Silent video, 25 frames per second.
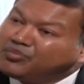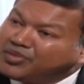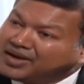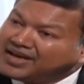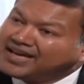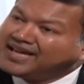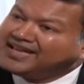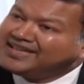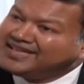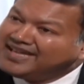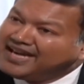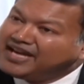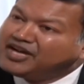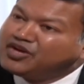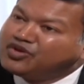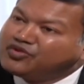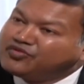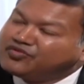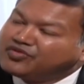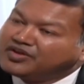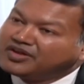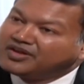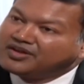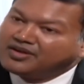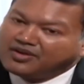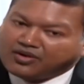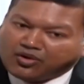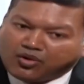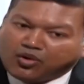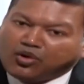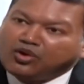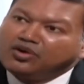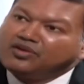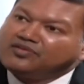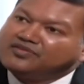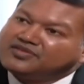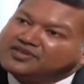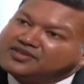But at the end of it,
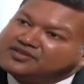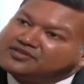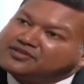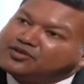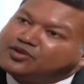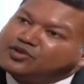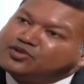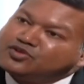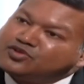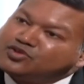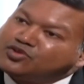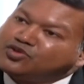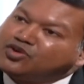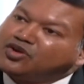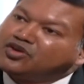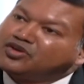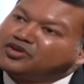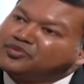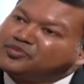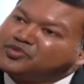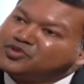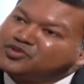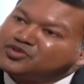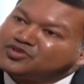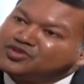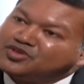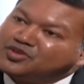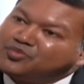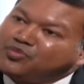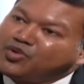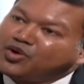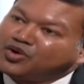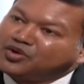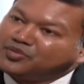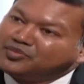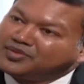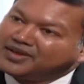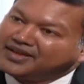all of this also contributes to the
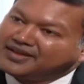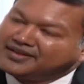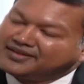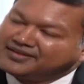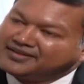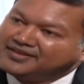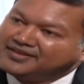bottom line.